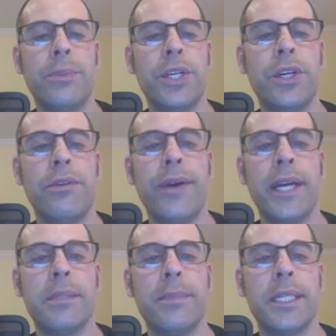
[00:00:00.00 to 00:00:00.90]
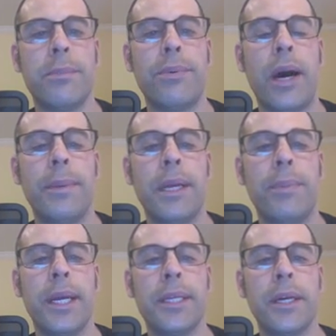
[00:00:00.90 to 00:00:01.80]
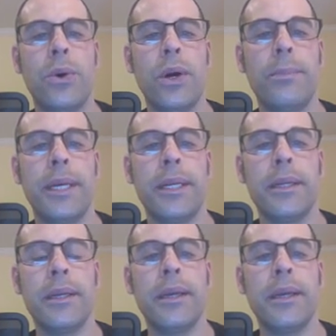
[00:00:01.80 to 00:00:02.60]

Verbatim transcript: which are investments in property, plant, and equipment.